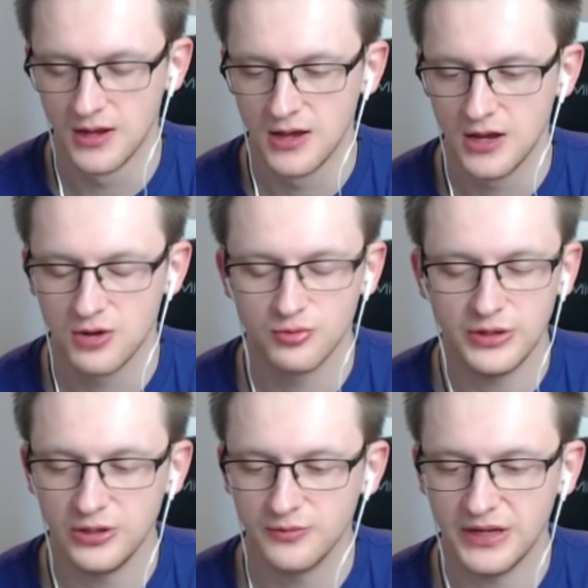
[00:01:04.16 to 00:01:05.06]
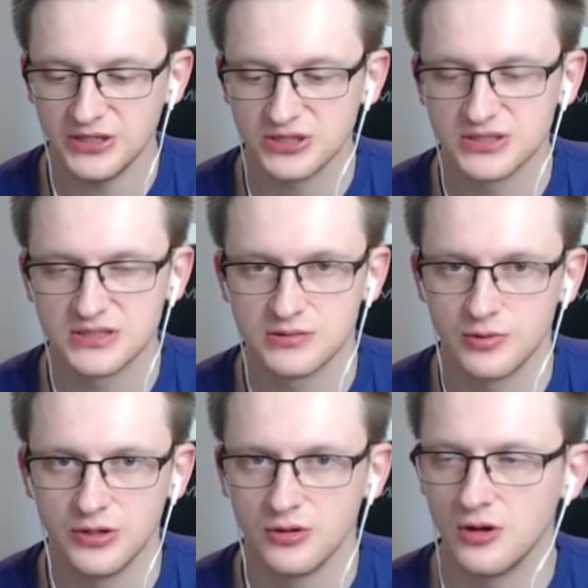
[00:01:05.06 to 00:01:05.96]
Rhino mages,
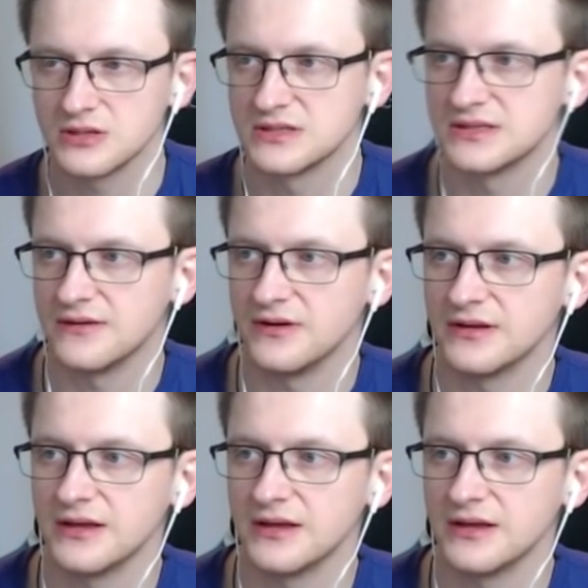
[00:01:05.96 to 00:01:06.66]
Rhino locks and stuff like that,